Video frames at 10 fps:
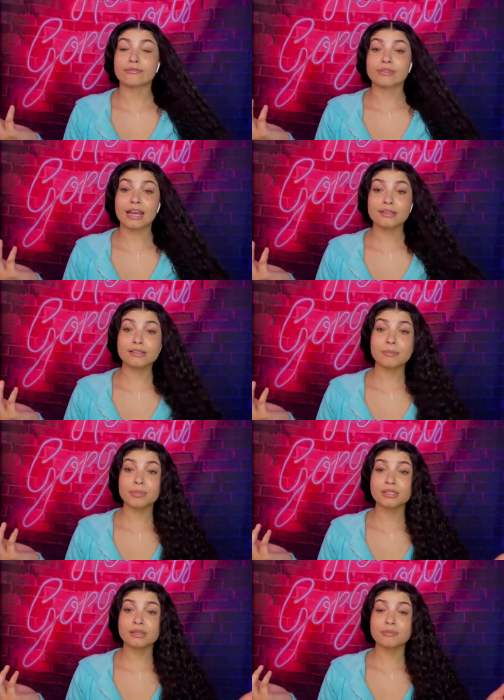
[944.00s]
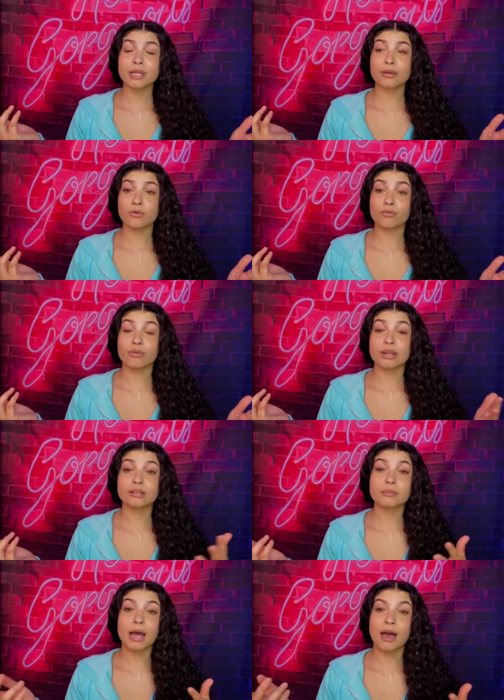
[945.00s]
next up is some like
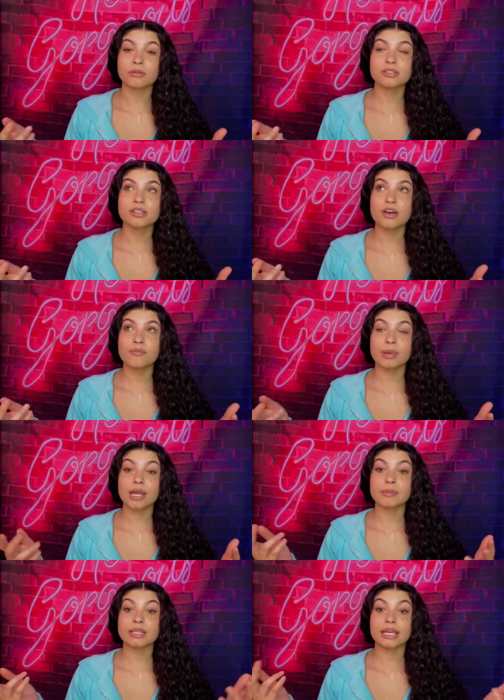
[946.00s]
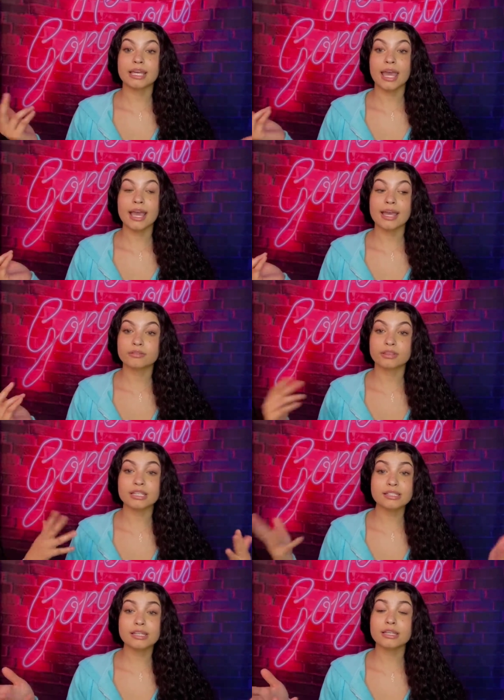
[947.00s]
random house stuff, but I mean like, hey,
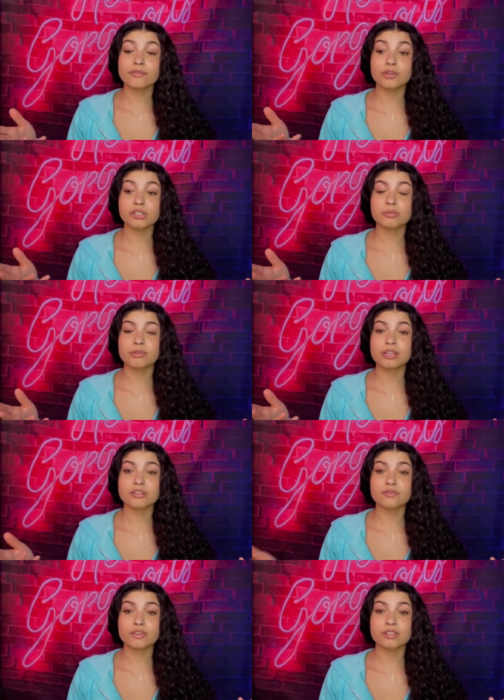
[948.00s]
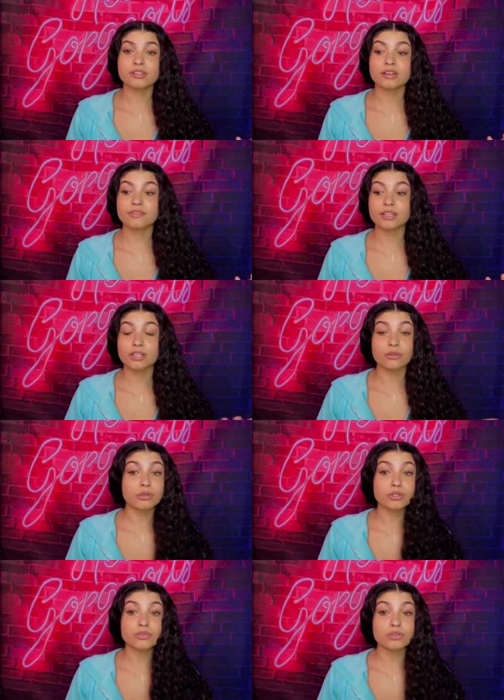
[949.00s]
this can give you inspiration for stuff like you
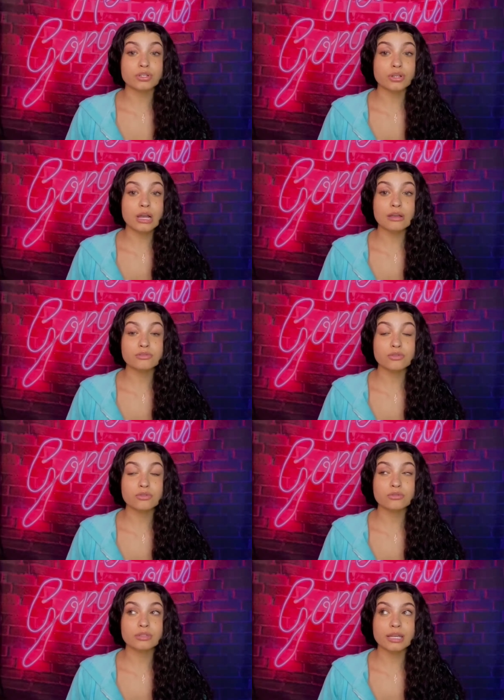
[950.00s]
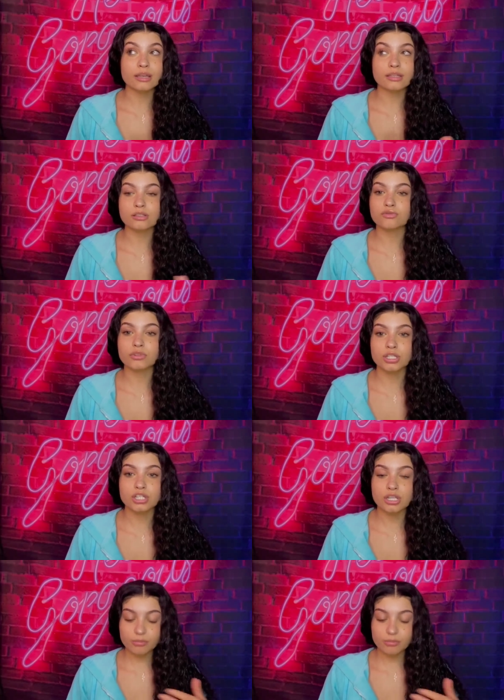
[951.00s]
can use in your household, like cause it's really cheap.